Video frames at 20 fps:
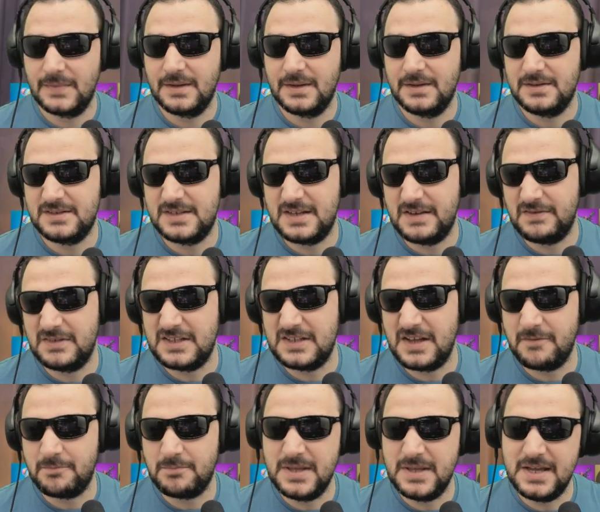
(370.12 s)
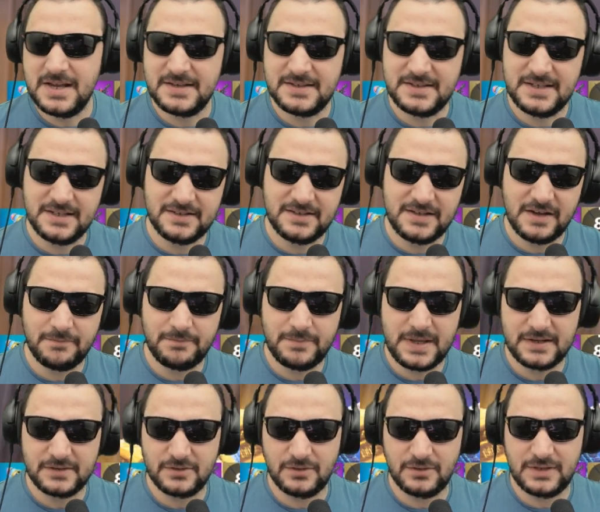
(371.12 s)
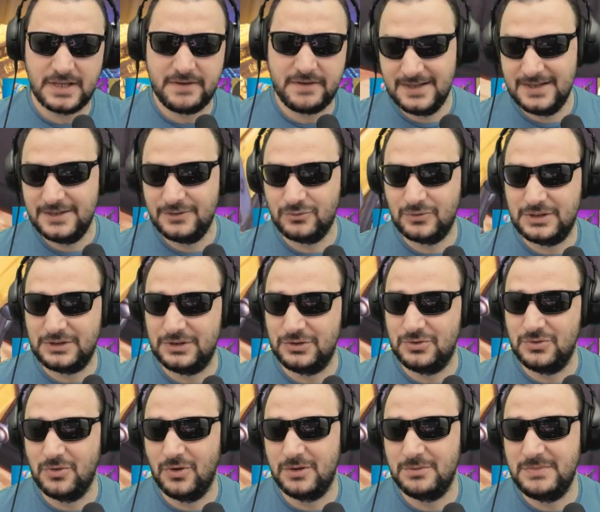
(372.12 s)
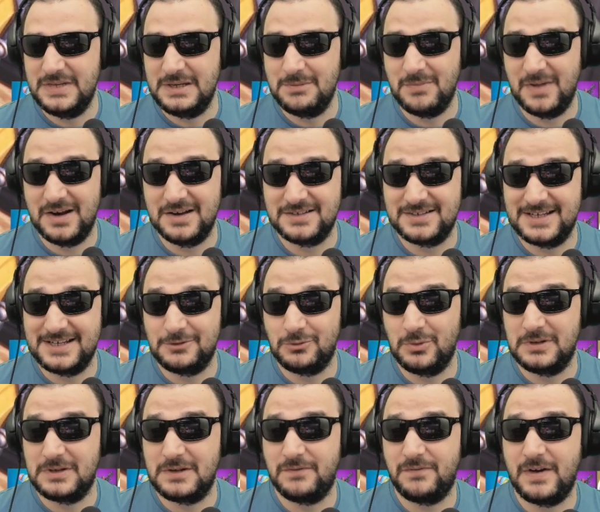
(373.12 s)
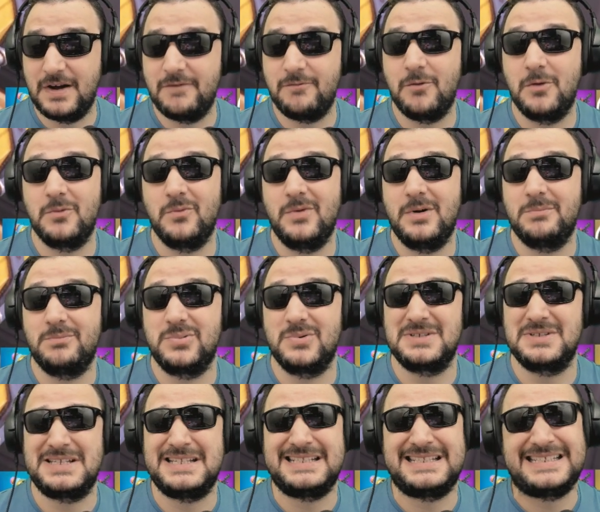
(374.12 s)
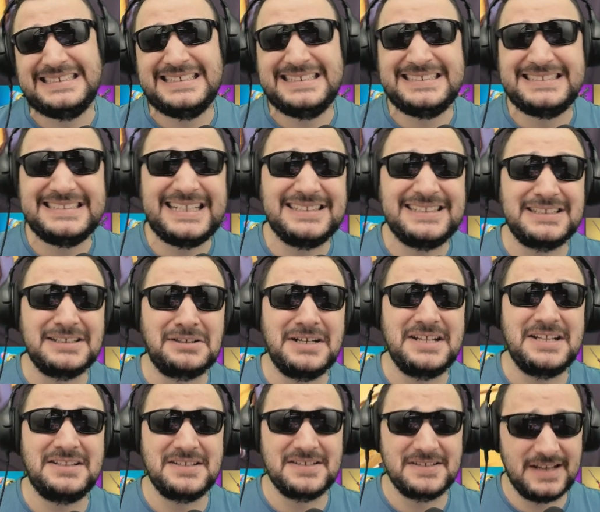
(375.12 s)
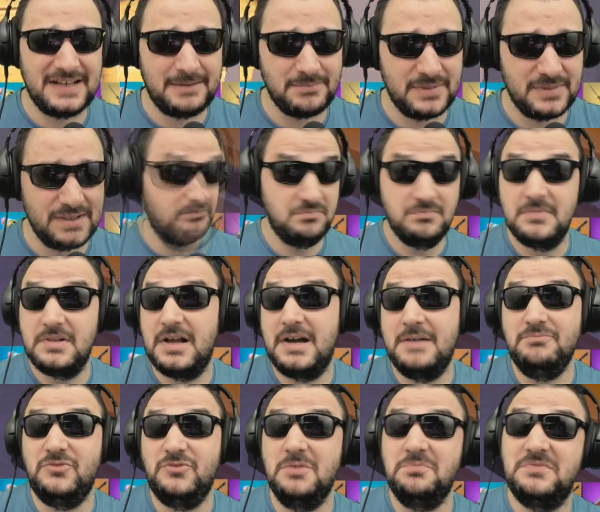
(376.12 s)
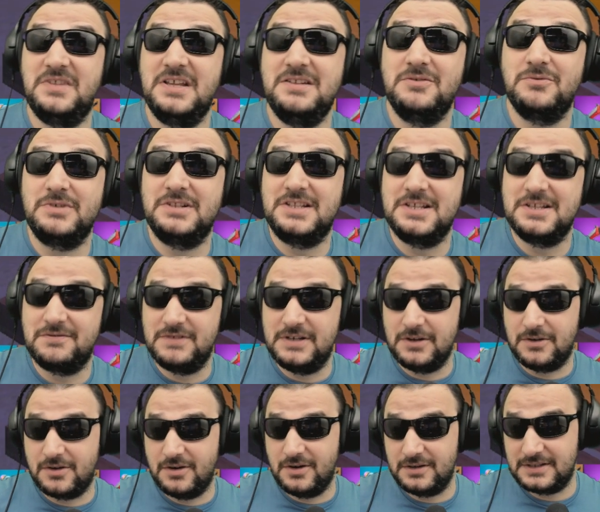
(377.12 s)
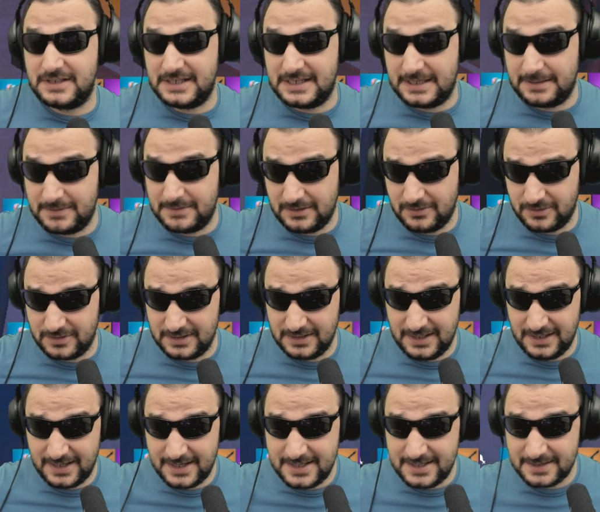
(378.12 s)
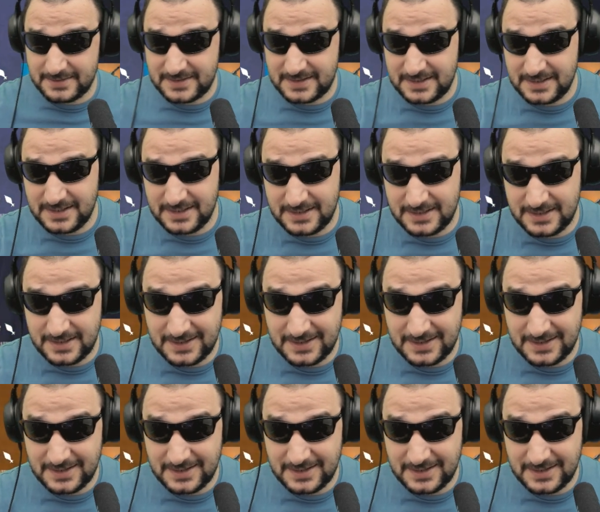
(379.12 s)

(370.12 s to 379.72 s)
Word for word: seventy F P S, sixty F P S on average, twenty-two on minimals, and twenty-five on one percent. Not the greatest numbers. I'm top ten with this video card, and I'm not gonna lie, I'm still, uh,